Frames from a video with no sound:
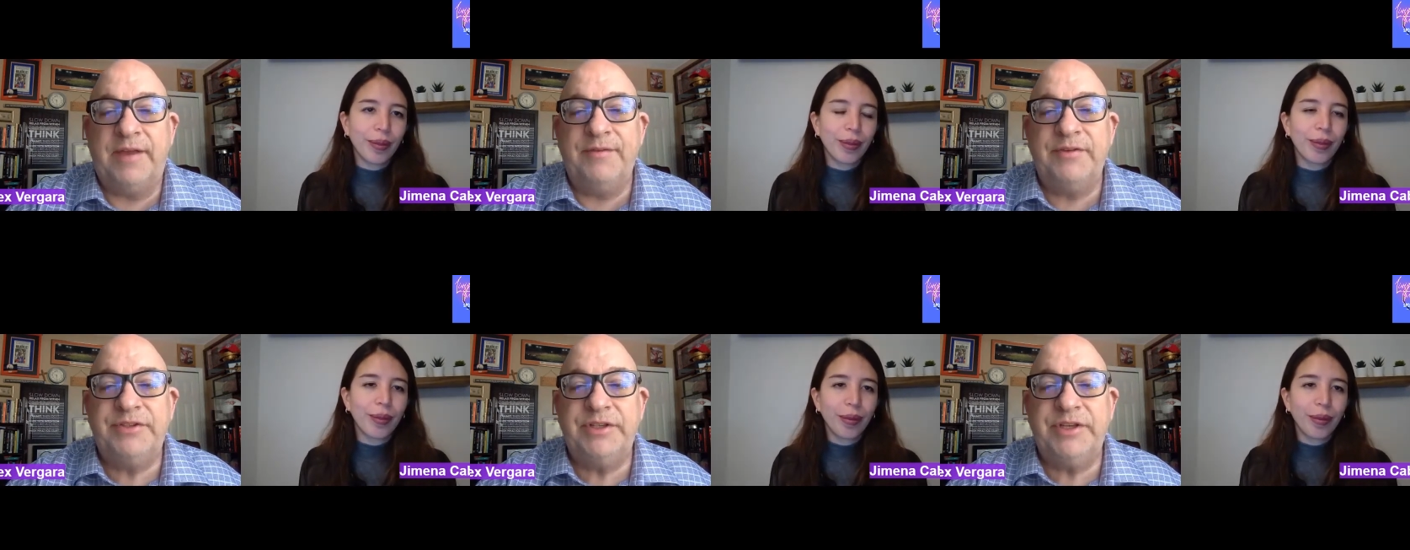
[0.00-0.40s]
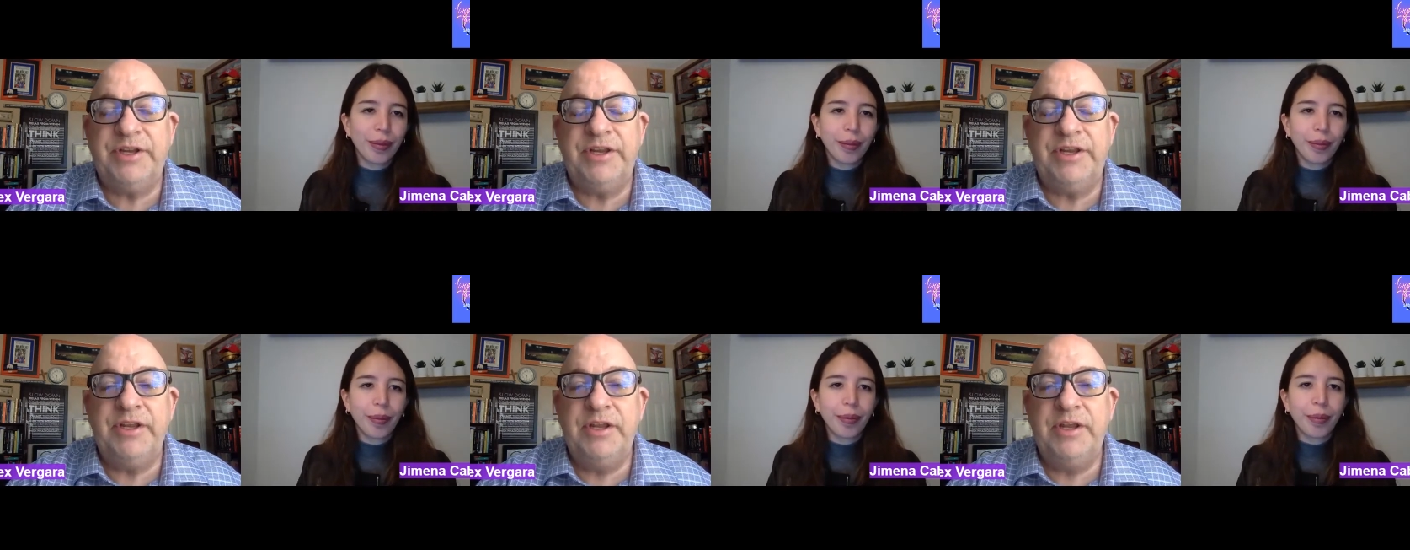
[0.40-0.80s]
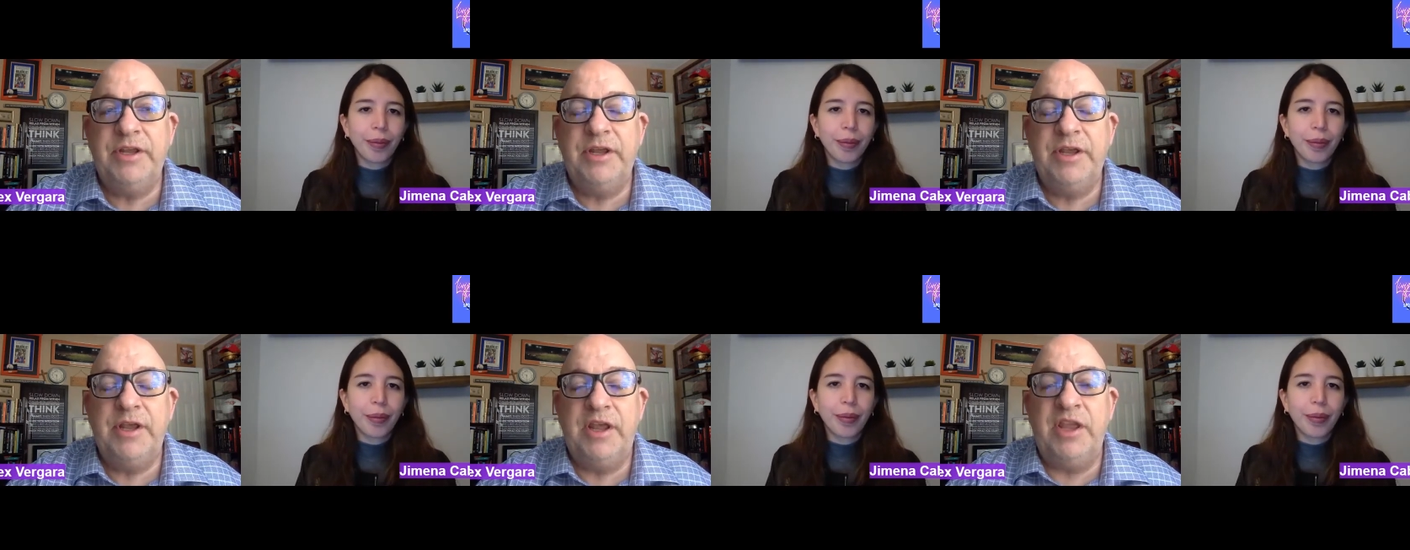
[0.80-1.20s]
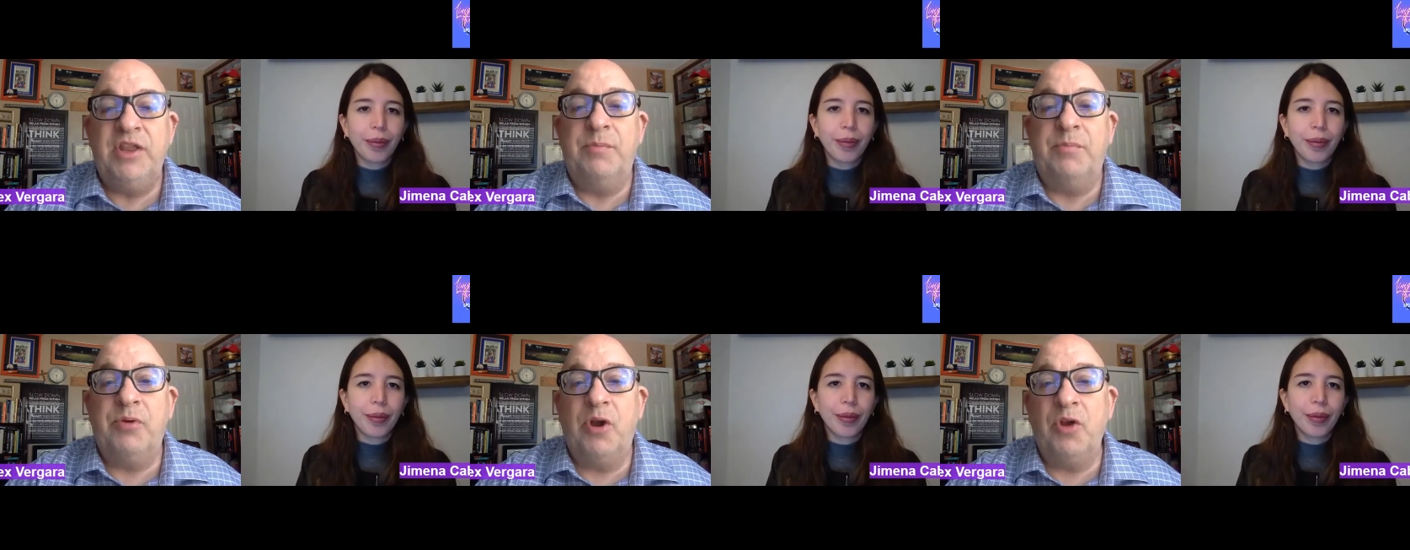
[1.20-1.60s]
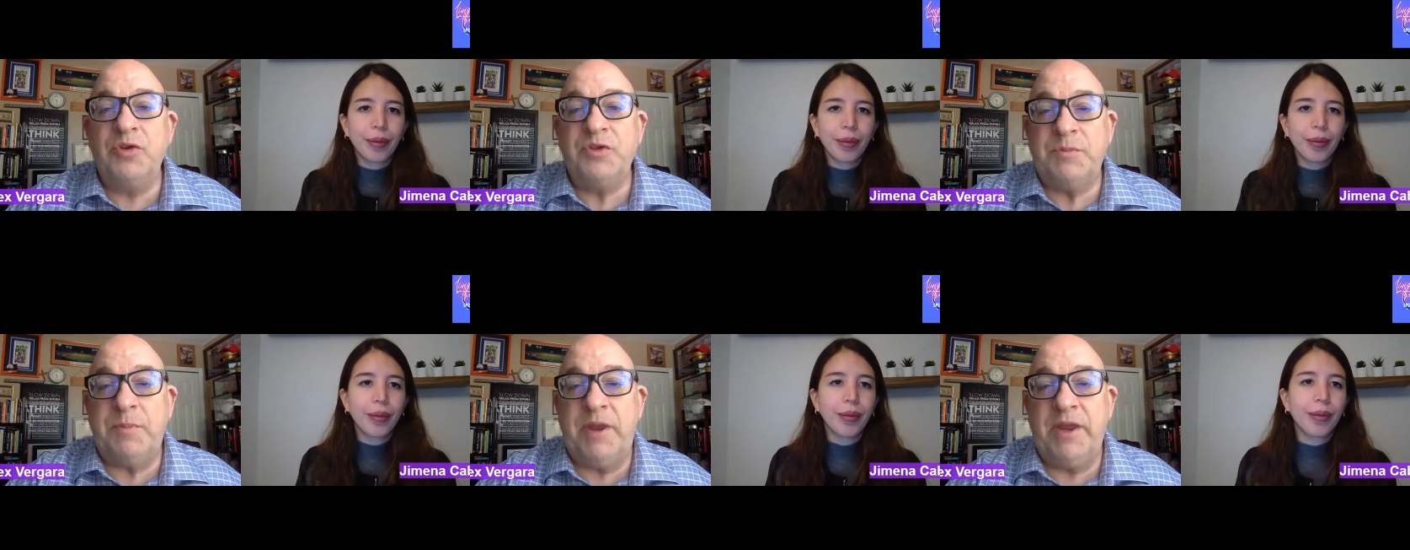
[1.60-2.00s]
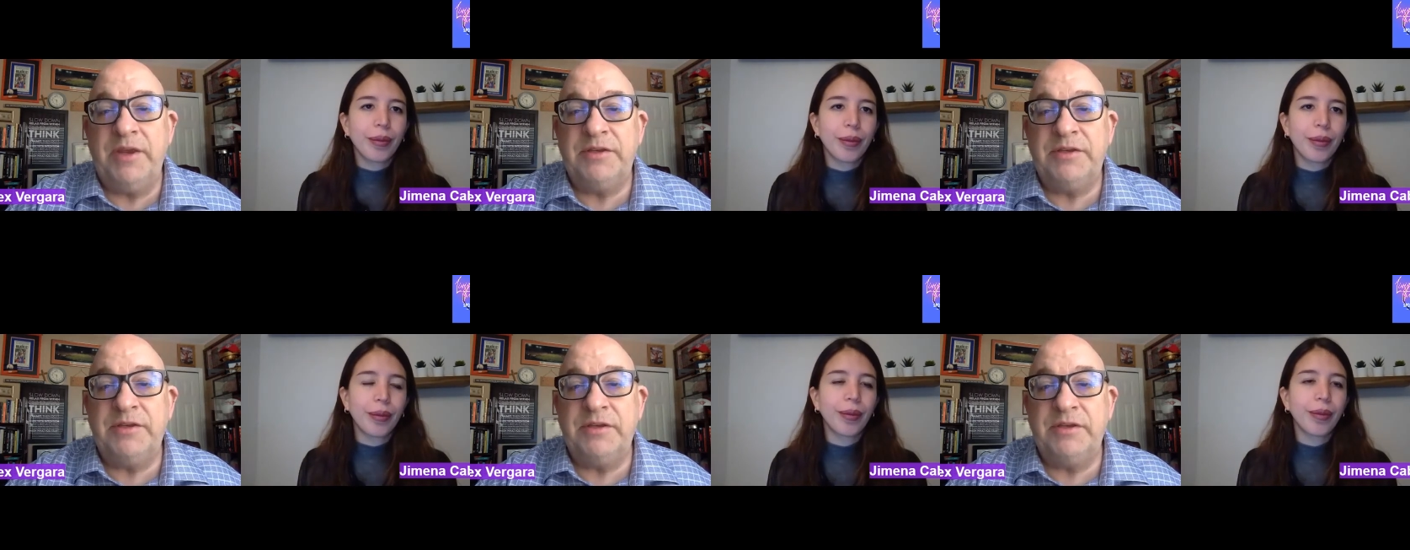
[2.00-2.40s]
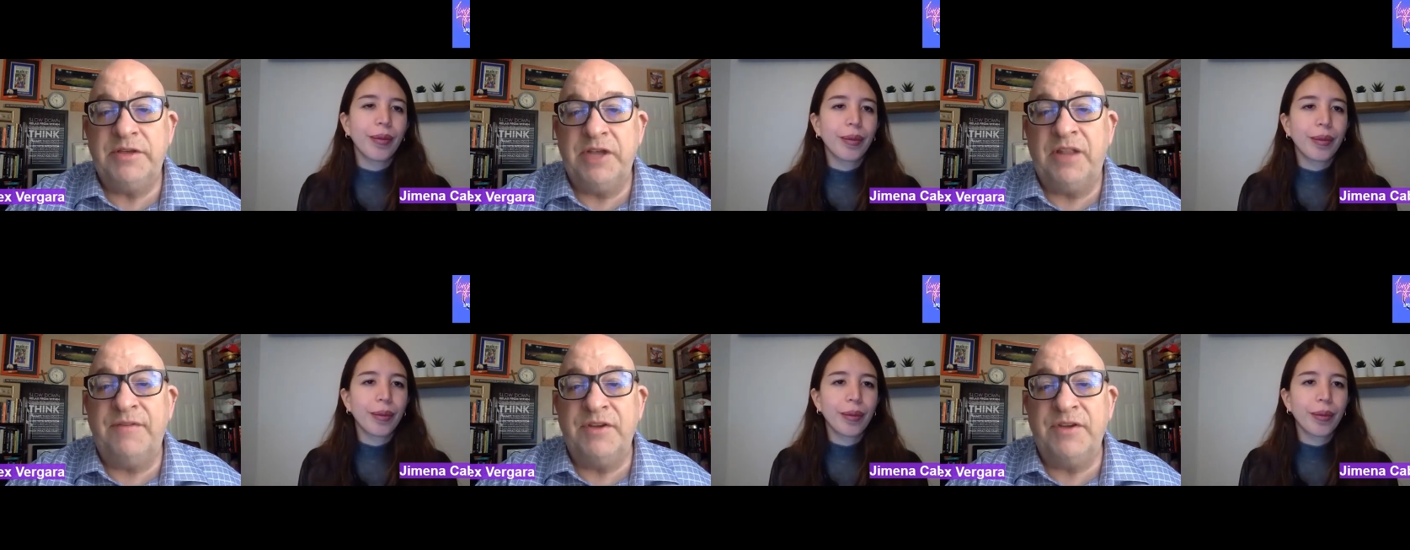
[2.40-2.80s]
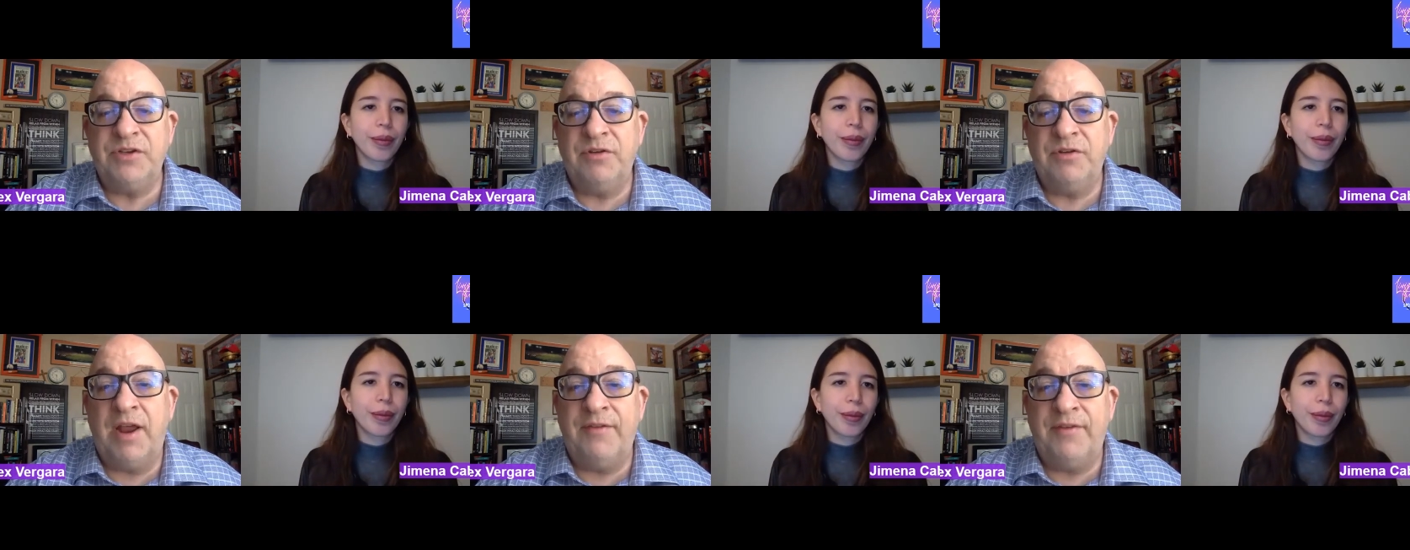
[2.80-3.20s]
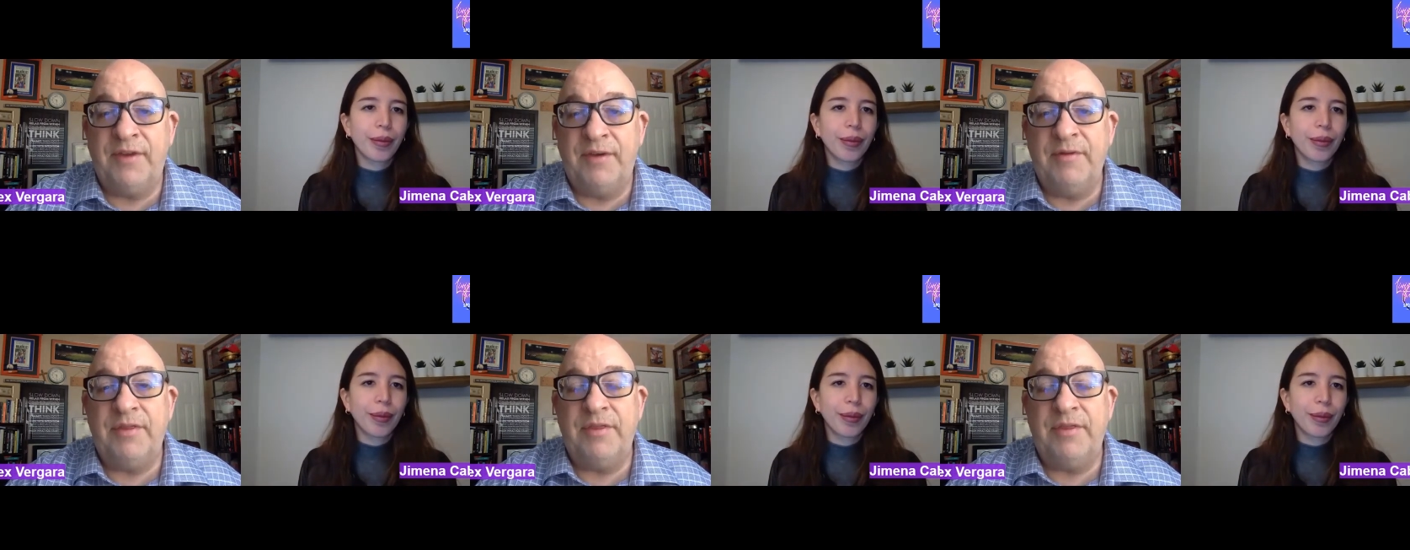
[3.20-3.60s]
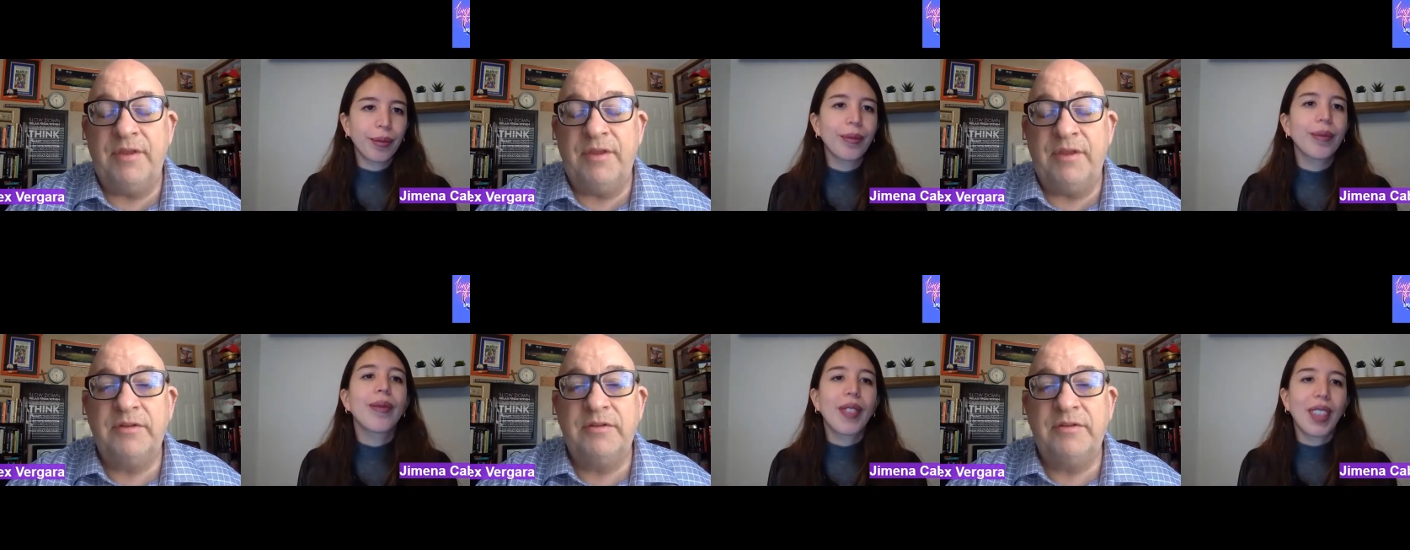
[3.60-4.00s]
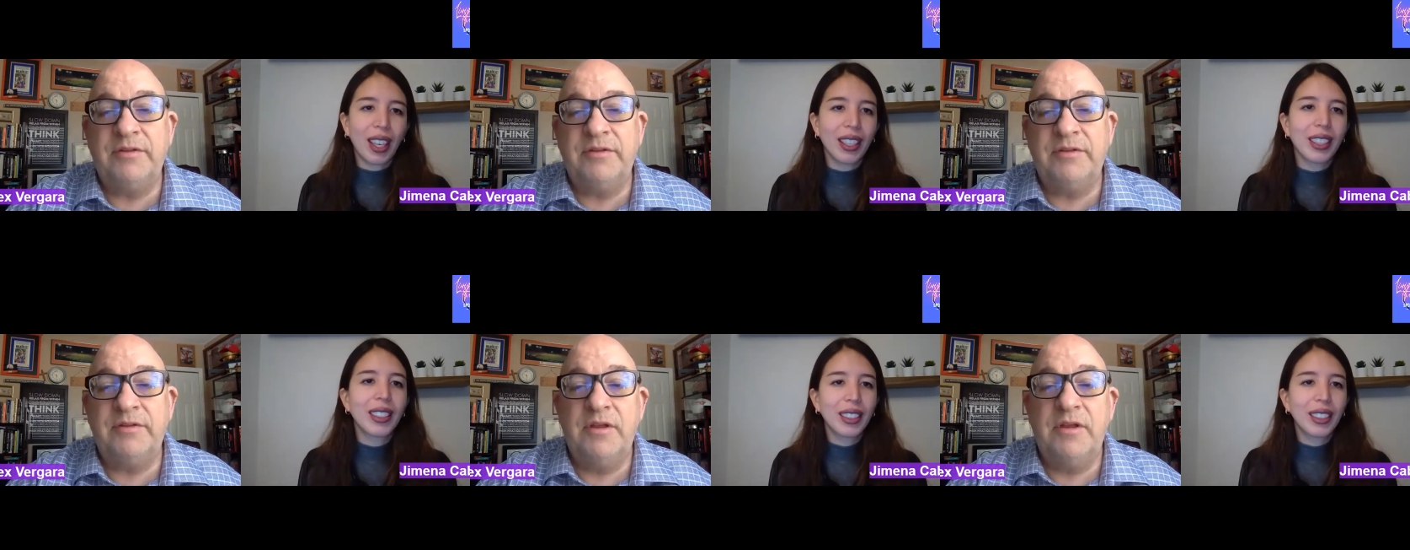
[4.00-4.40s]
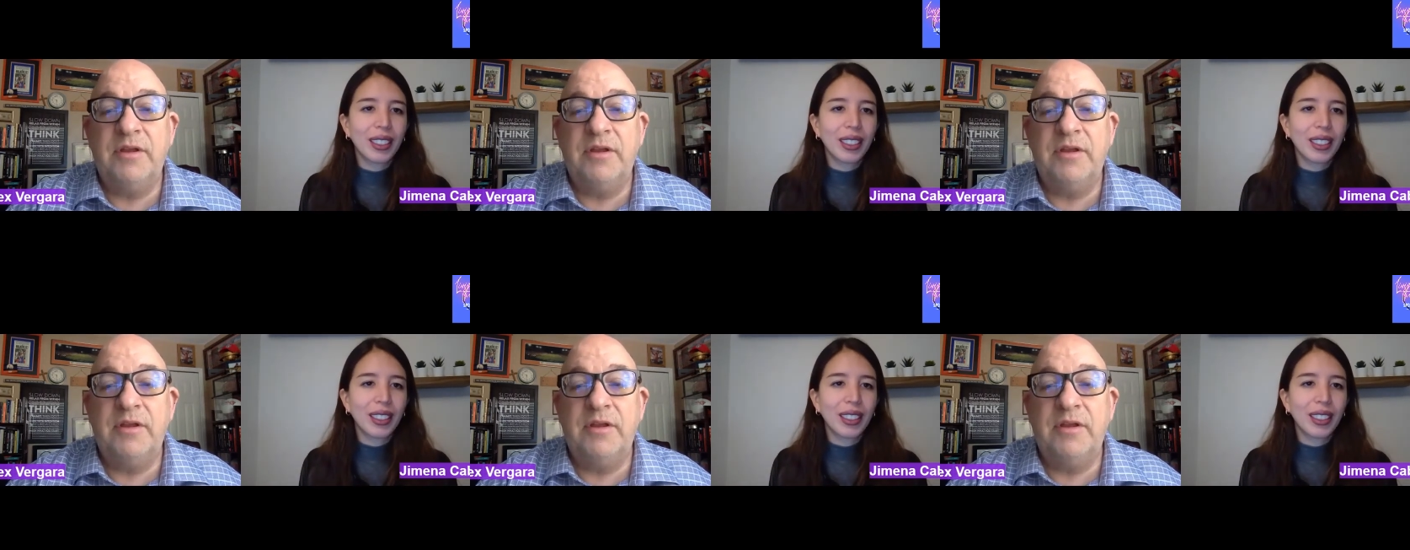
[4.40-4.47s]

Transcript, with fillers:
Speaker 1: Obviously, in the pro space, television drives everything. Yes.